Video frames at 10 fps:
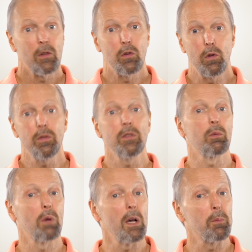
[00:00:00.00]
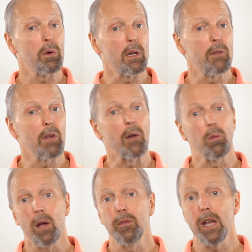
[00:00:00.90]
Using the RelPrev and
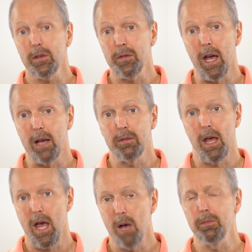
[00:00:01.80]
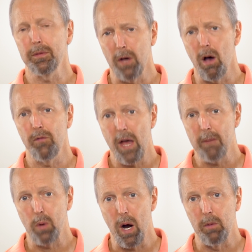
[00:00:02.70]
RelNext tags helps solve
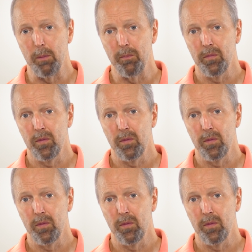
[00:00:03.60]
that problem.